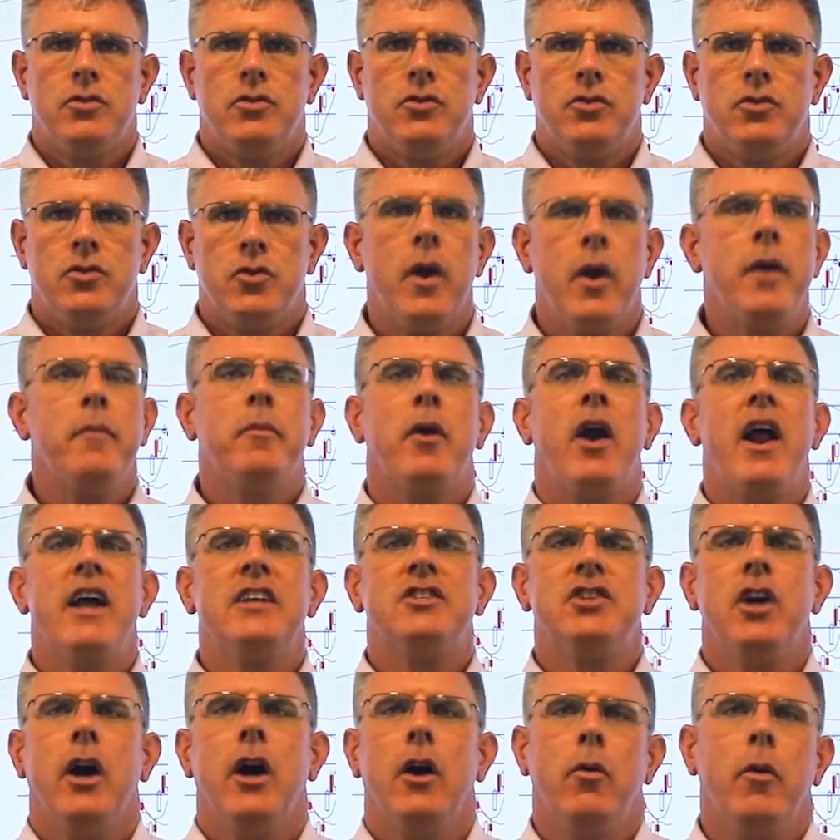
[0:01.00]
Trent
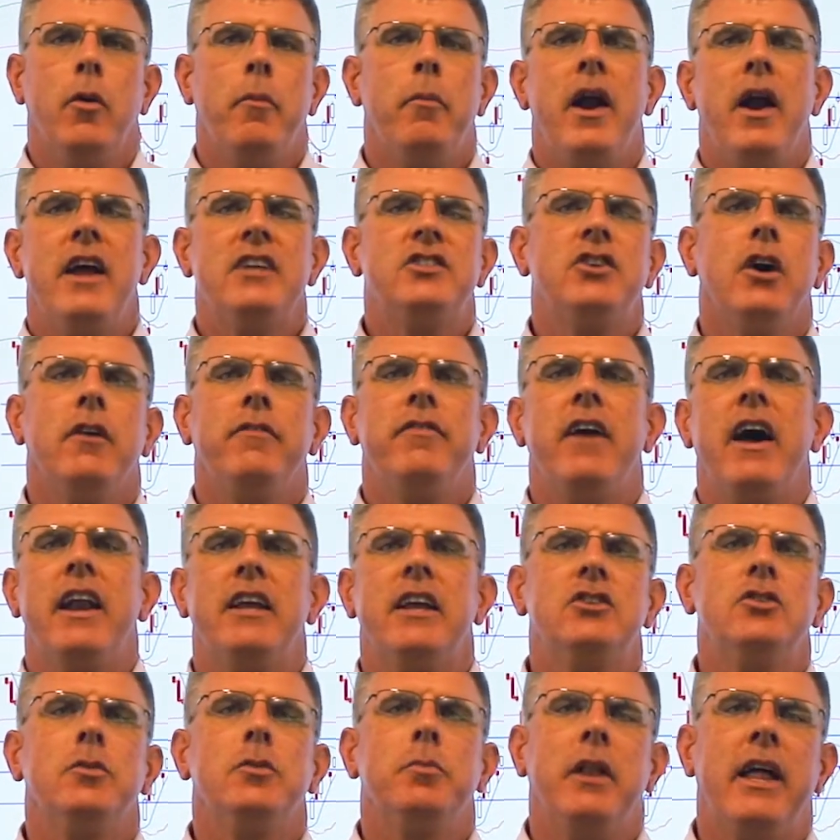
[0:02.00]
Bradshaw with Bradshaw
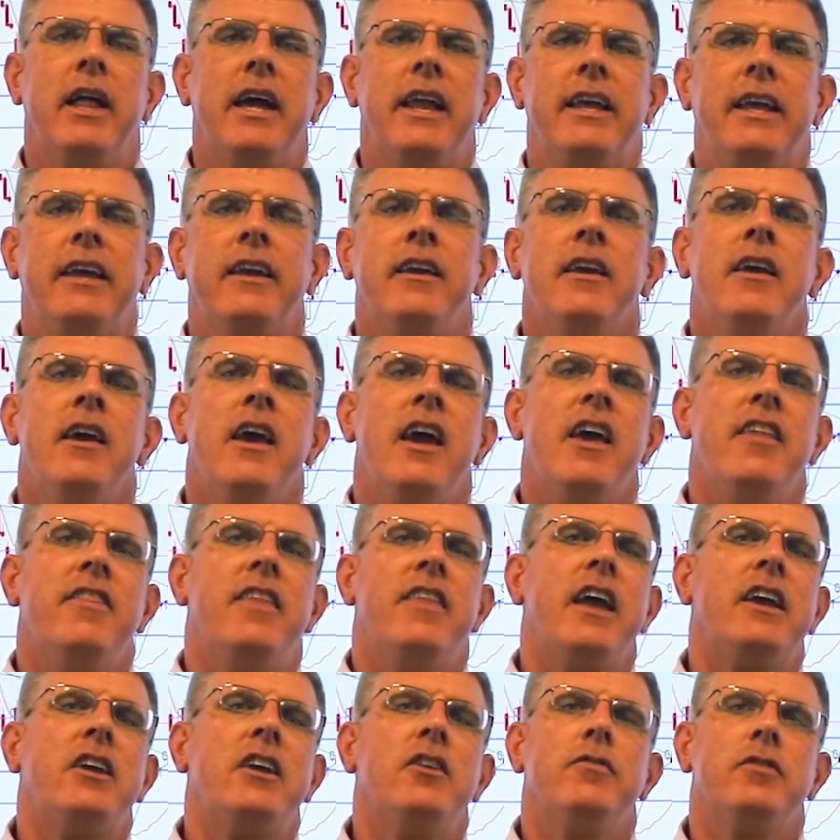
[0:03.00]
Financial Planning, and
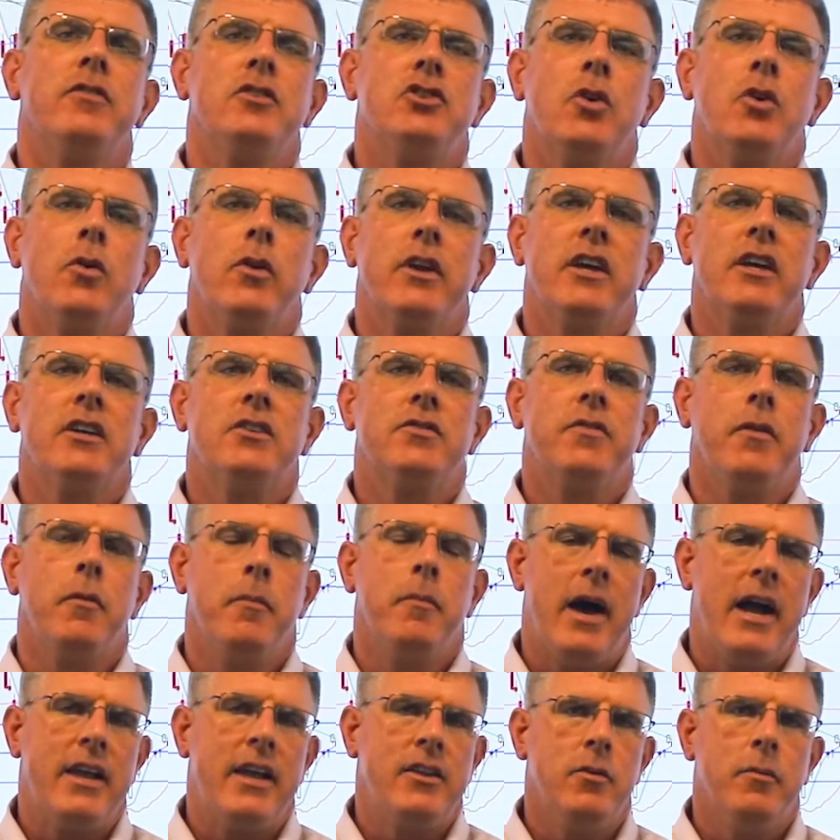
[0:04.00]
thank you for joining us for
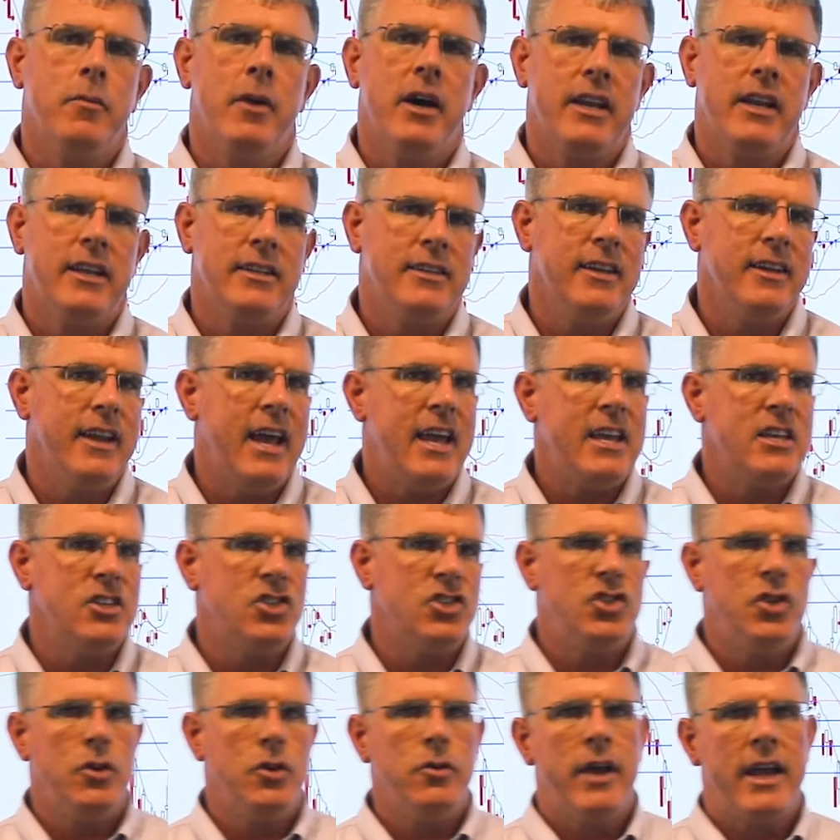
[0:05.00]
Mind Your Money. Today is
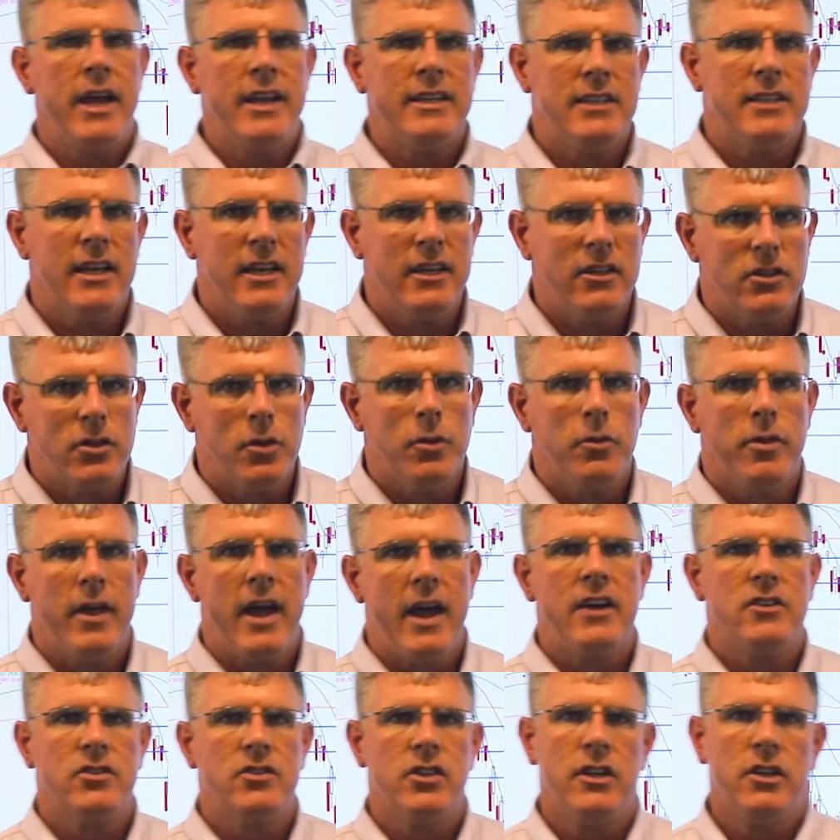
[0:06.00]
June 18,
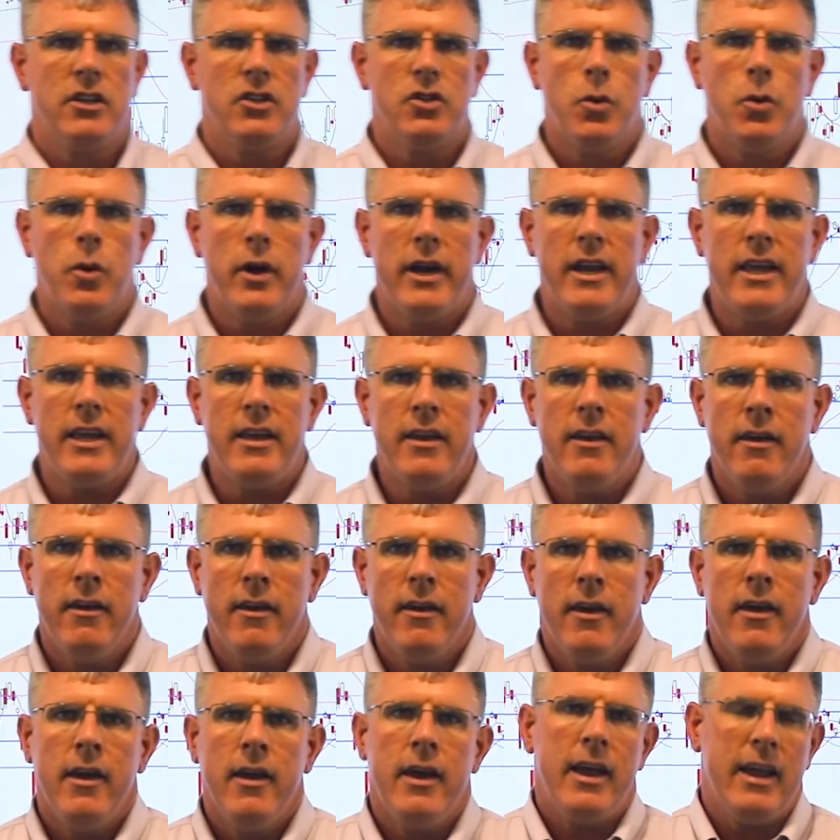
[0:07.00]
2020,
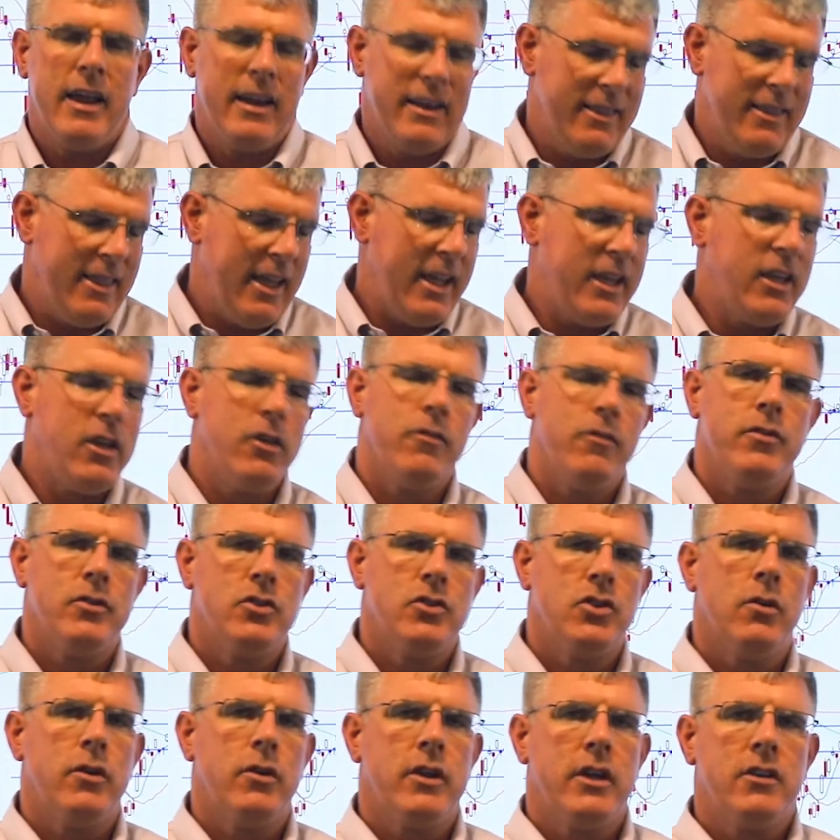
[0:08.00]
and thank you for
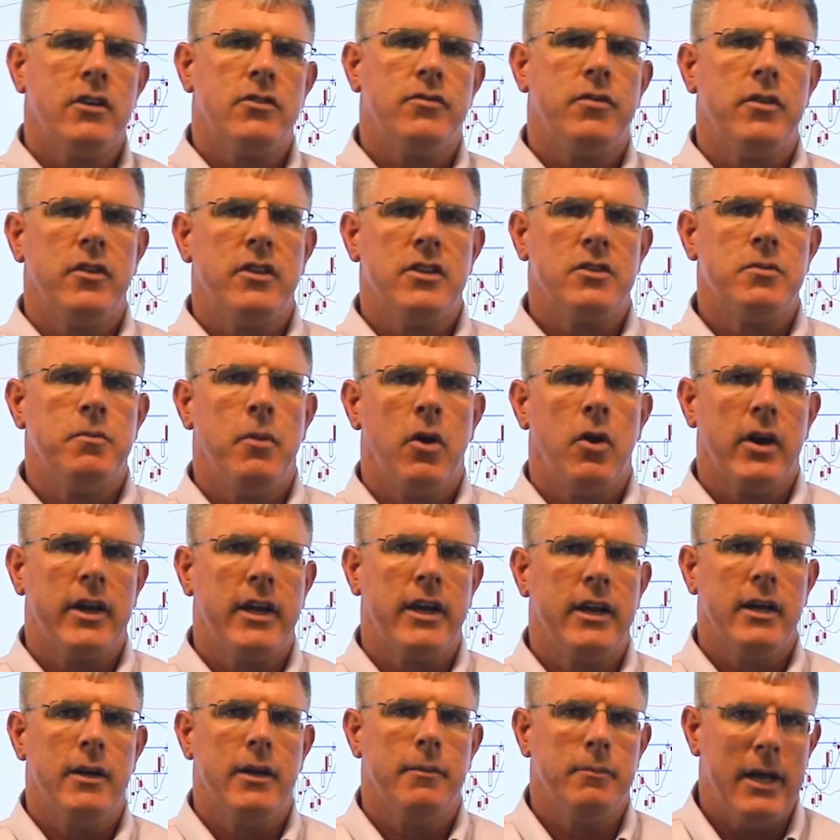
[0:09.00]
joining us for this
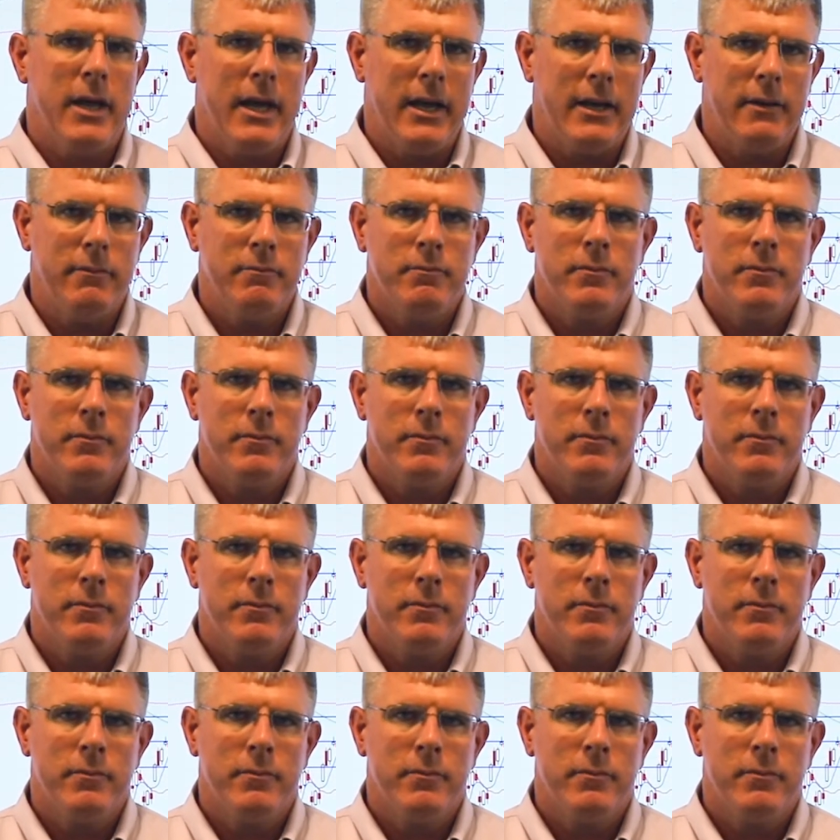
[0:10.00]
market update.